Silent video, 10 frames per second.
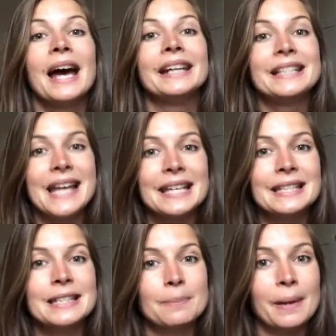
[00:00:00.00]
and it
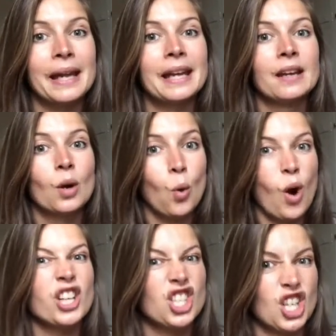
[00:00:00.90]
tends to be
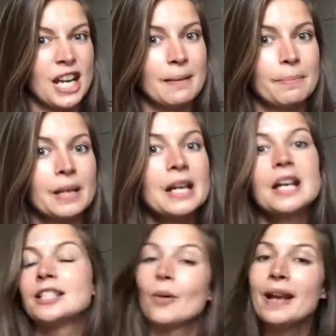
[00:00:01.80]
quite cheap.
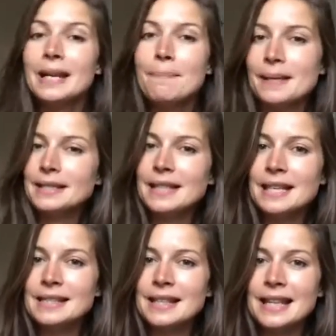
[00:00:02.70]
So, any
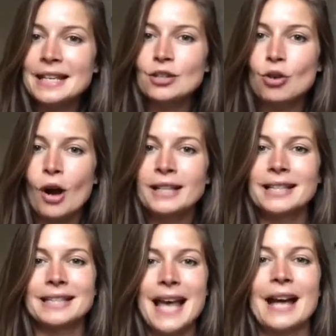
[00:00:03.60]
business that is trying
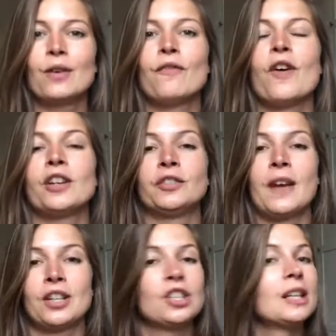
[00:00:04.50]
to tackle fast
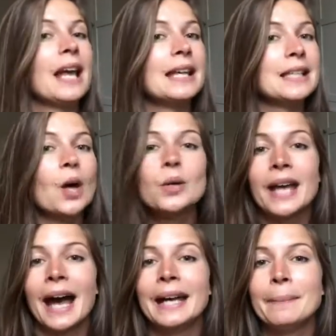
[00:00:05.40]
fashion is
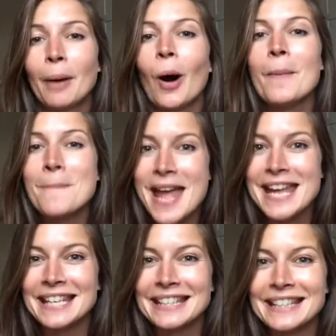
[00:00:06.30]
okay by
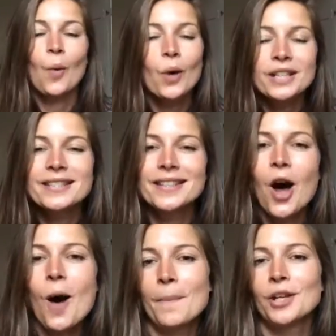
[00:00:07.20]
me. I want to
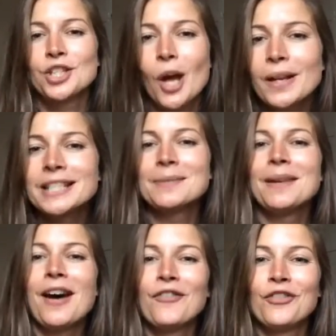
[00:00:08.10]
start by showing some
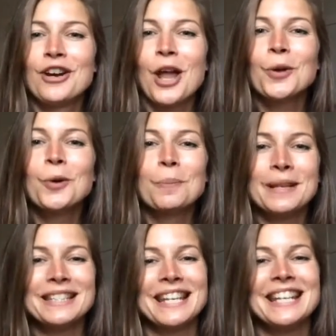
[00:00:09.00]
love for a local
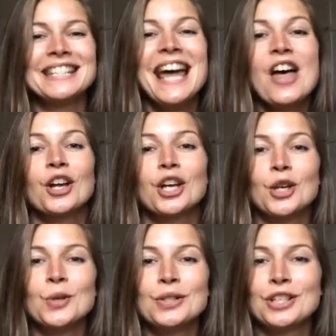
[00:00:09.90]
business
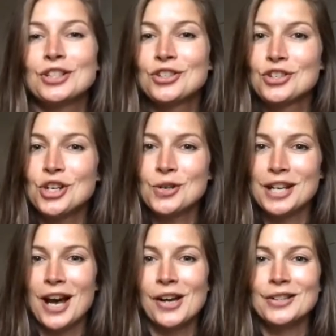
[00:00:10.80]
Goose
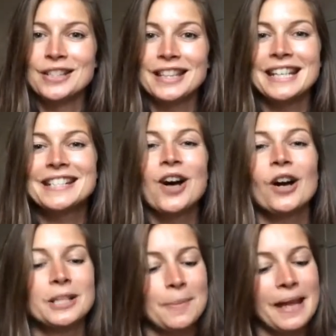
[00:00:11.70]
Studios. These
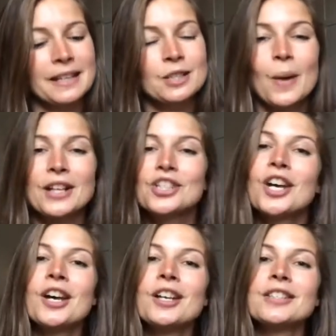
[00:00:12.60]
guys make
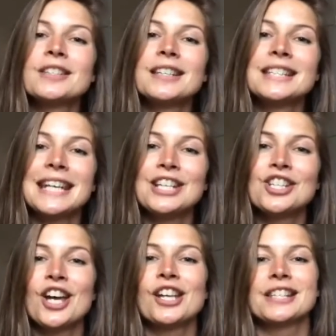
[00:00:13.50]
sweatshirts,
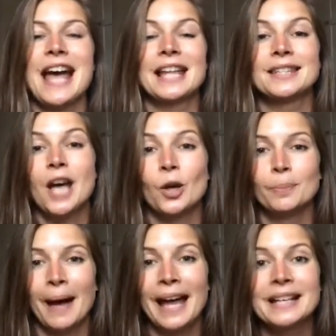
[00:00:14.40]
t-shirts and
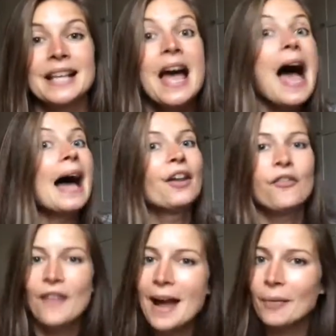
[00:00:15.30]
tote bags and I
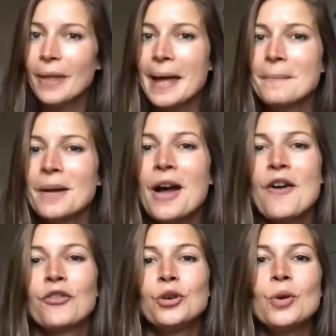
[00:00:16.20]
found them
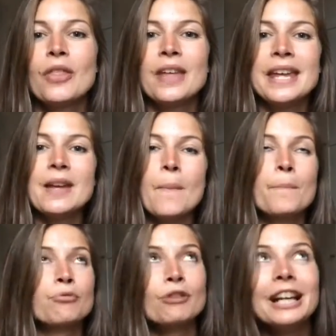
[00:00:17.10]
through the
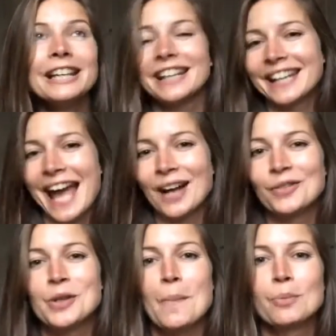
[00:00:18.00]
brilliant
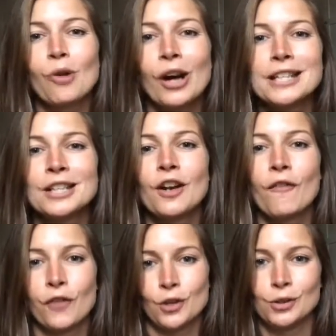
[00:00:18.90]
account Brighton
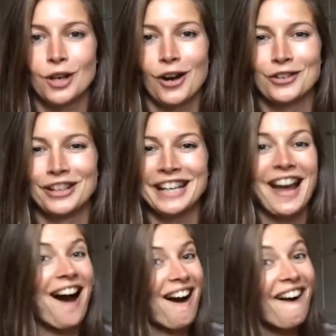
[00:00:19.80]
Food
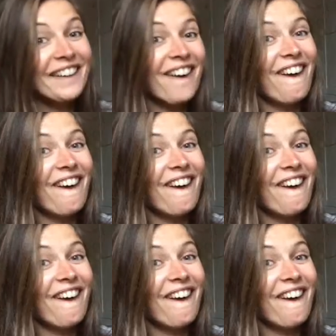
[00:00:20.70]
Diary. Hi